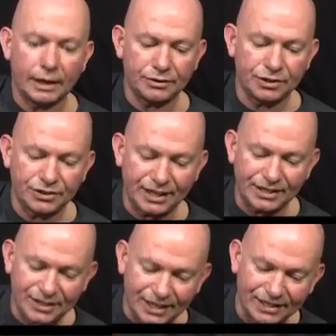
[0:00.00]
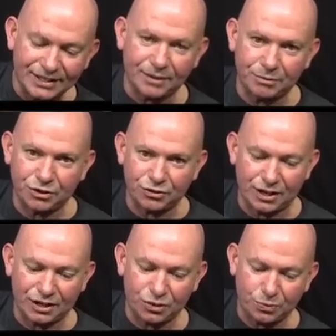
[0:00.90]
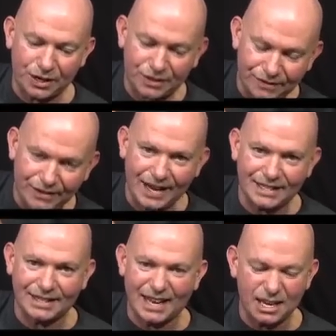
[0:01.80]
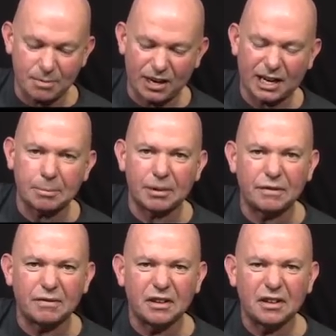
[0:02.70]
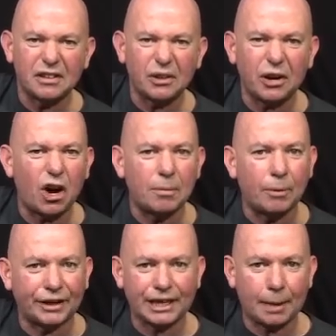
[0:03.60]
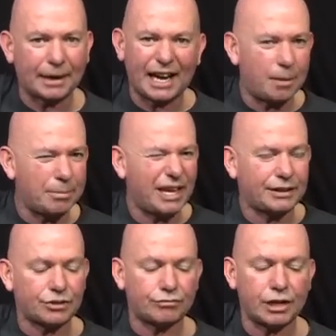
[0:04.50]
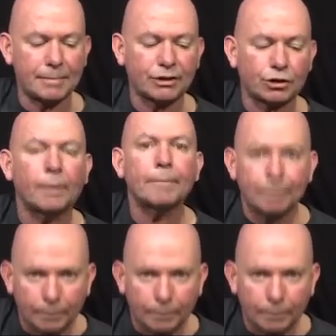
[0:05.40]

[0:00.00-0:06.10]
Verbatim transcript: As you can see, it's, it's, I'm just trying to switch from there to there. You might get a bit of the odd harmonic coming out, but that doesn't really matter.